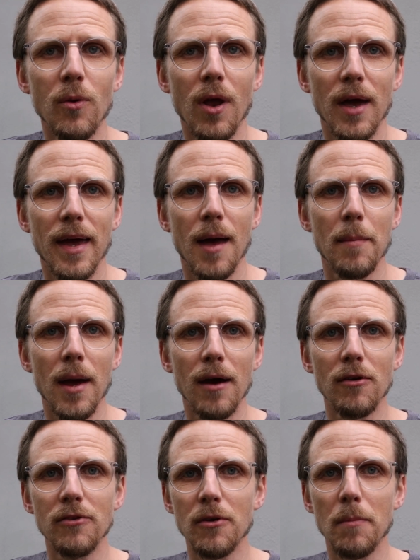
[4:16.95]
like our
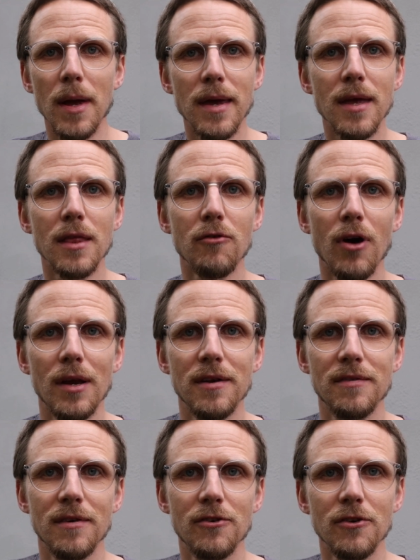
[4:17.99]
parents are making the right
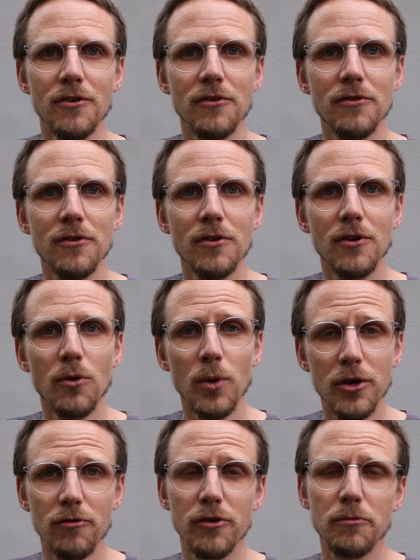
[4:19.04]
decisions, we're
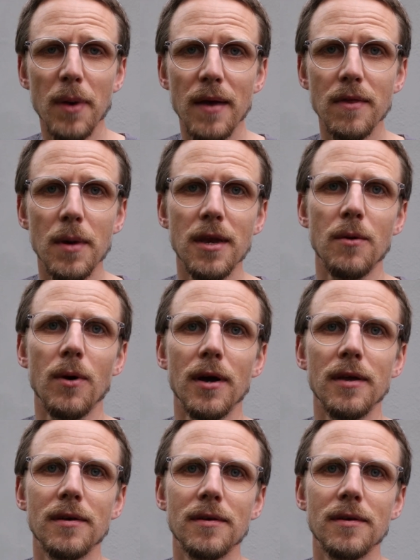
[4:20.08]
to respect them anyway.